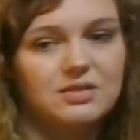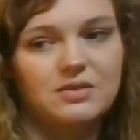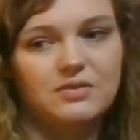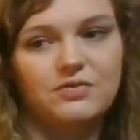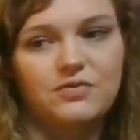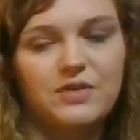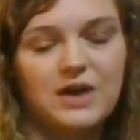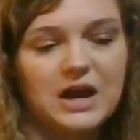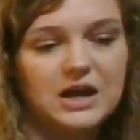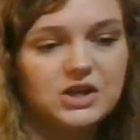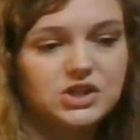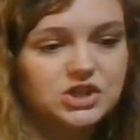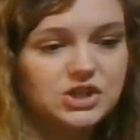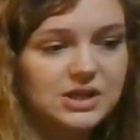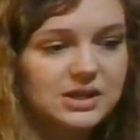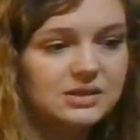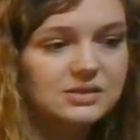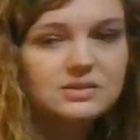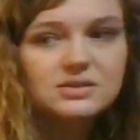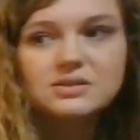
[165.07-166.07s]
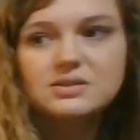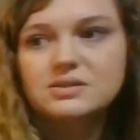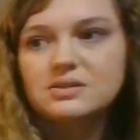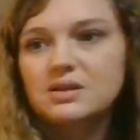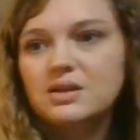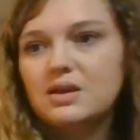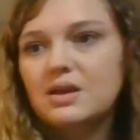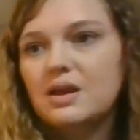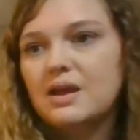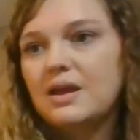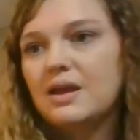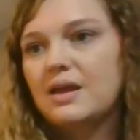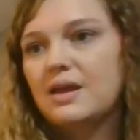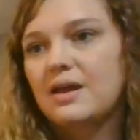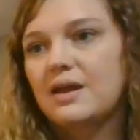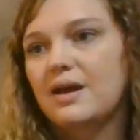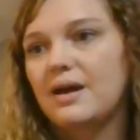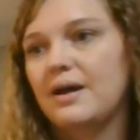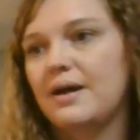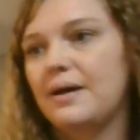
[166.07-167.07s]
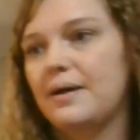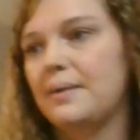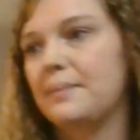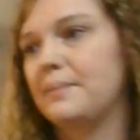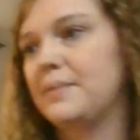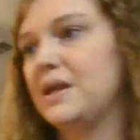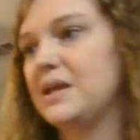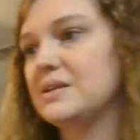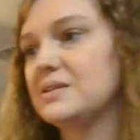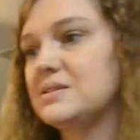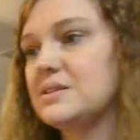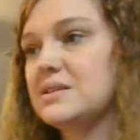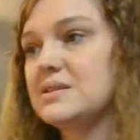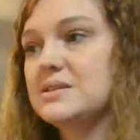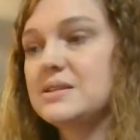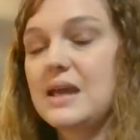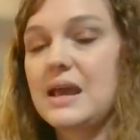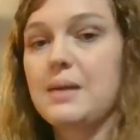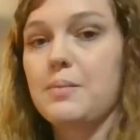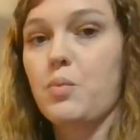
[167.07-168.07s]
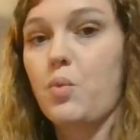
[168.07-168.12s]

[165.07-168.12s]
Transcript: fractions is the same